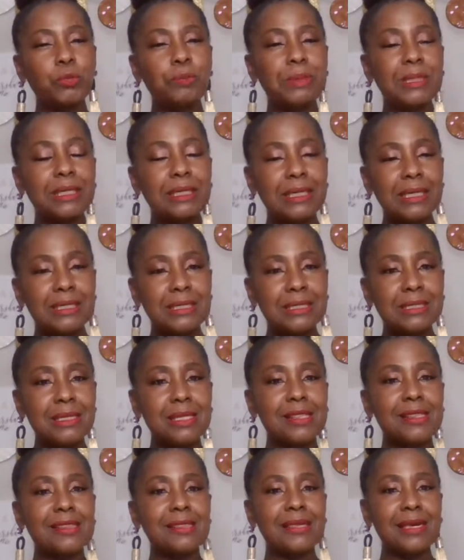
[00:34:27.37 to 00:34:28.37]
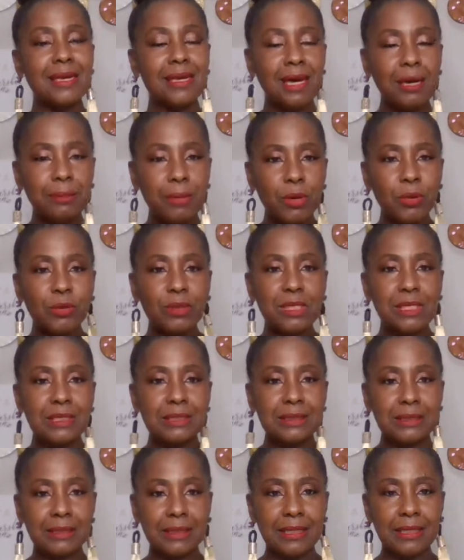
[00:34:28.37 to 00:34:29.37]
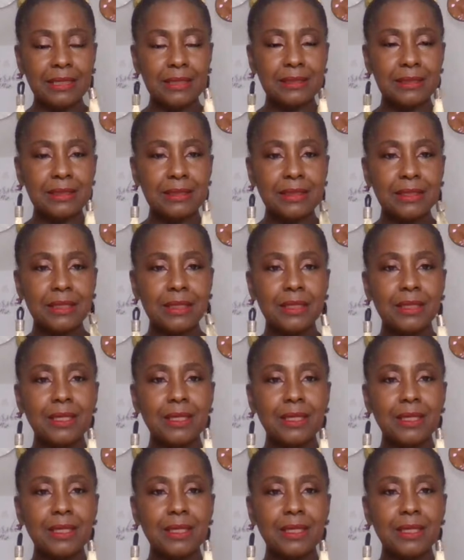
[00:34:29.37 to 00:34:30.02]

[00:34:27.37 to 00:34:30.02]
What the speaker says: begin to think about these things